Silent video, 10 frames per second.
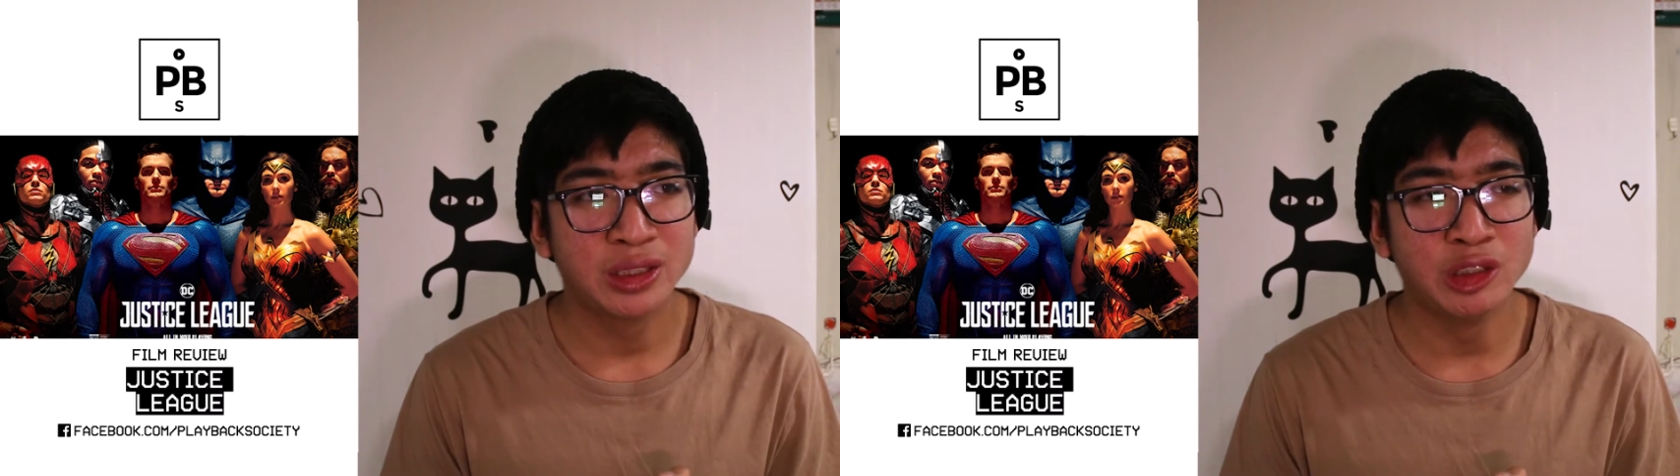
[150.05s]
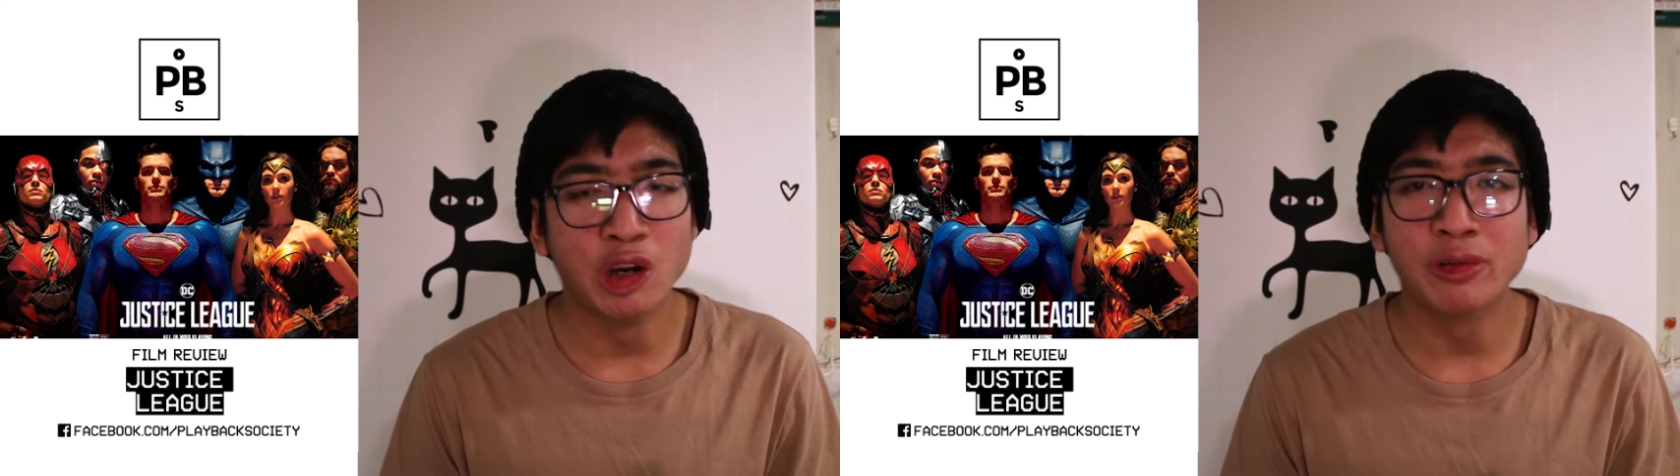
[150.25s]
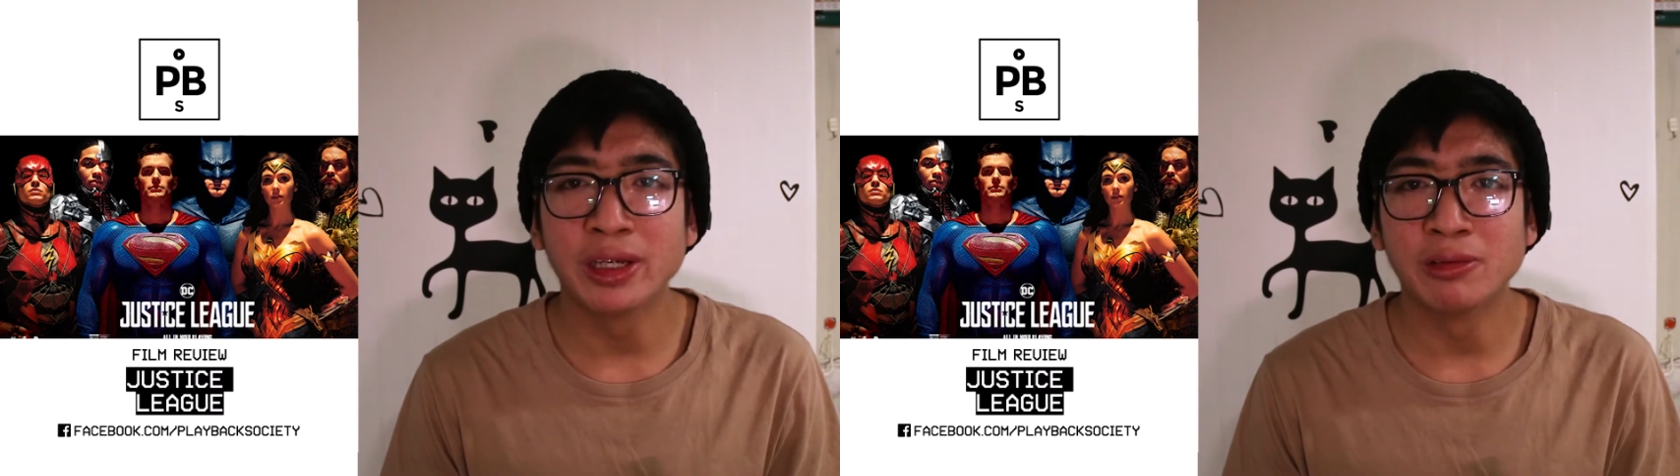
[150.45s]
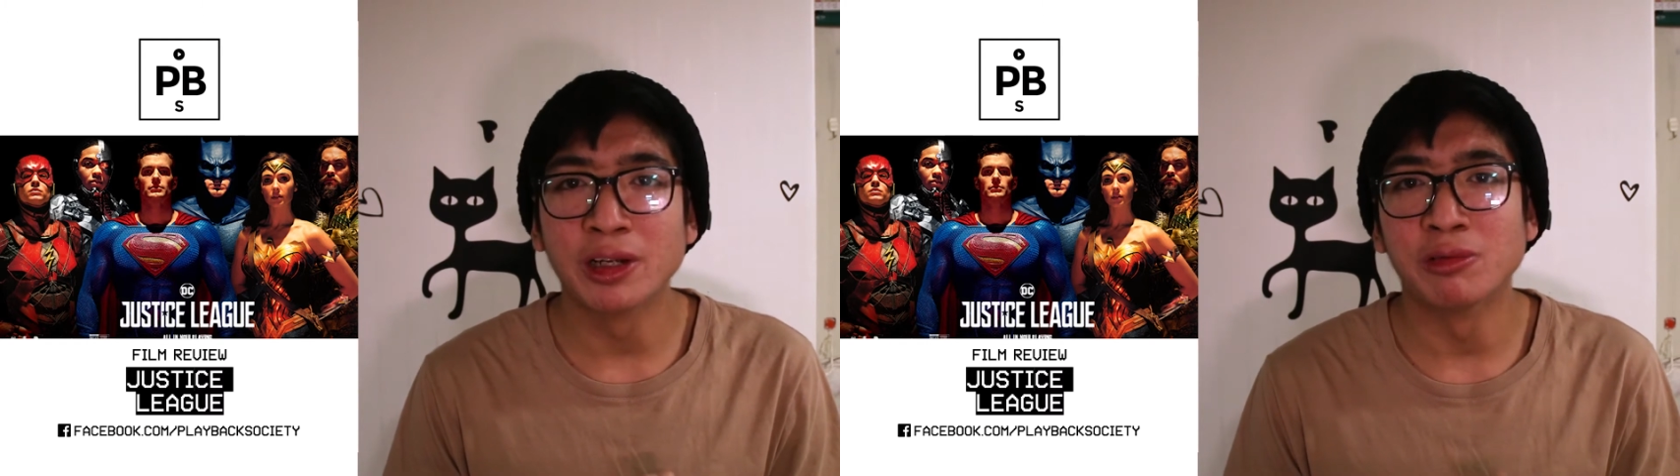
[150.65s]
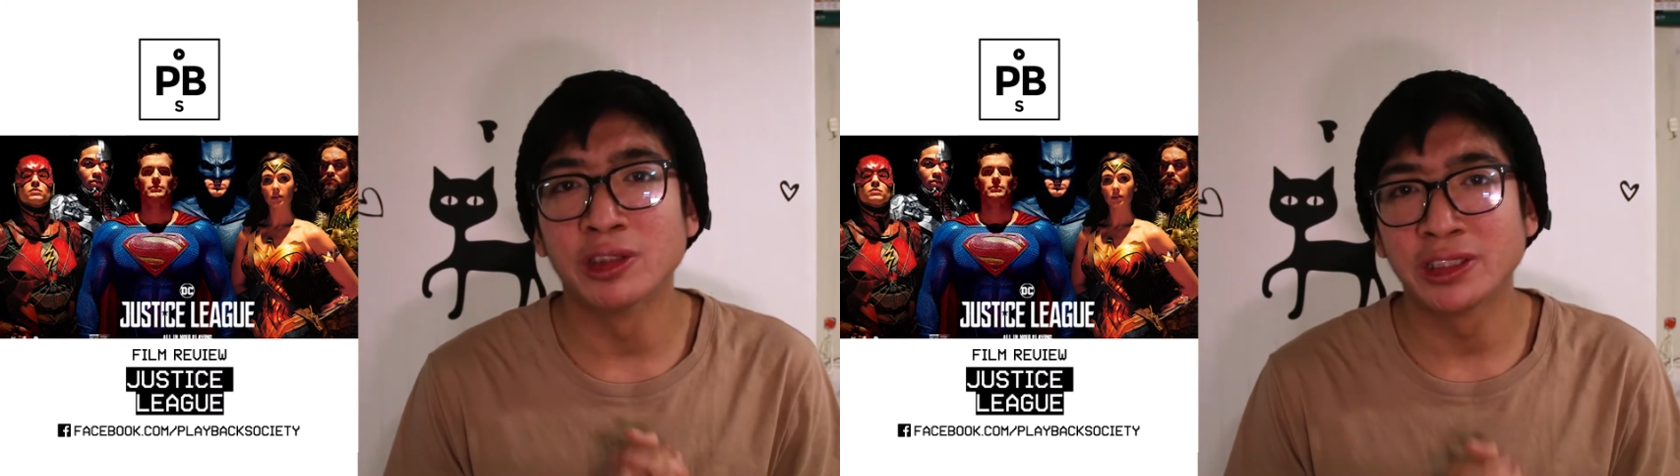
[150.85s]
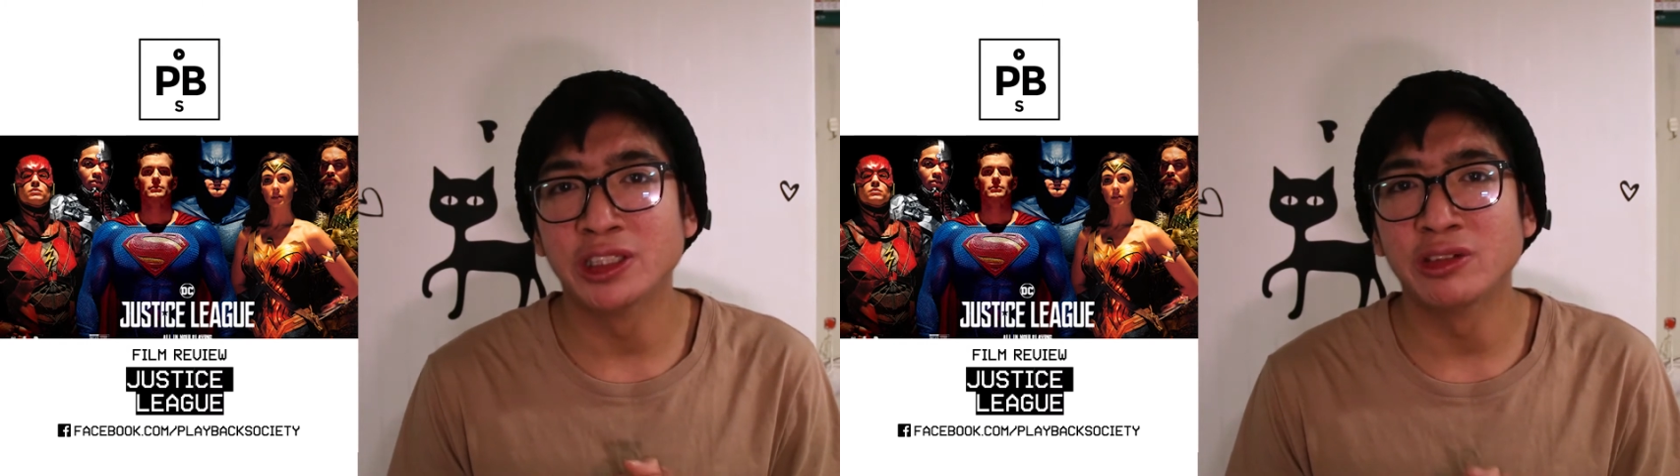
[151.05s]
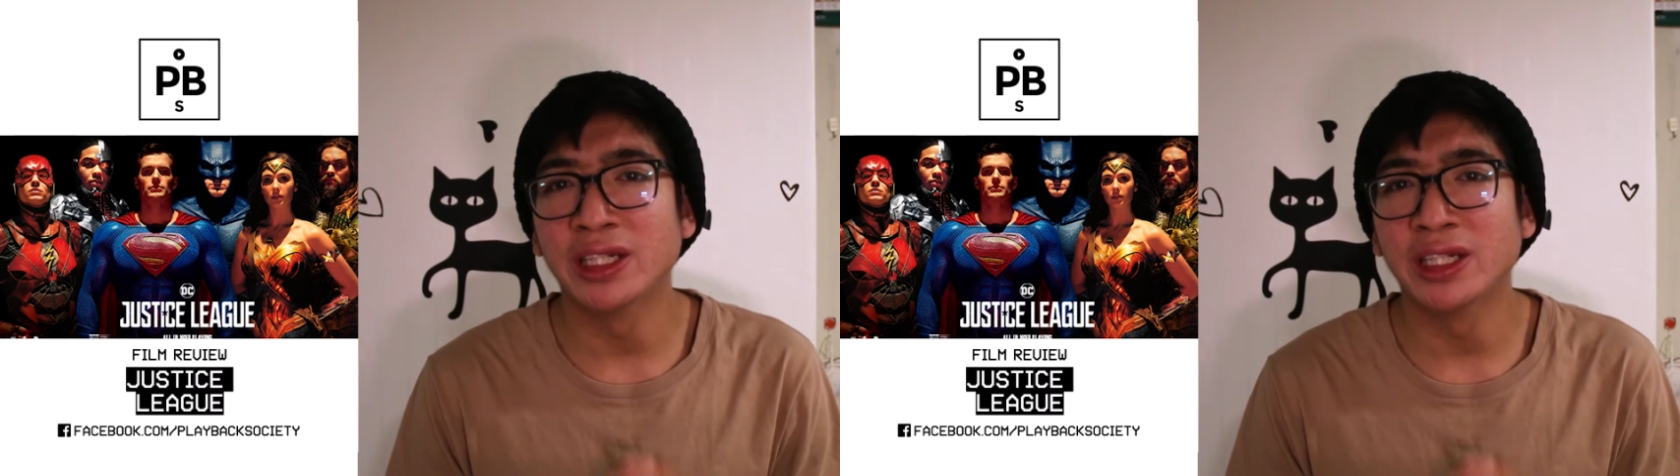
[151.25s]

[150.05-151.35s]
knowing what it wants to do.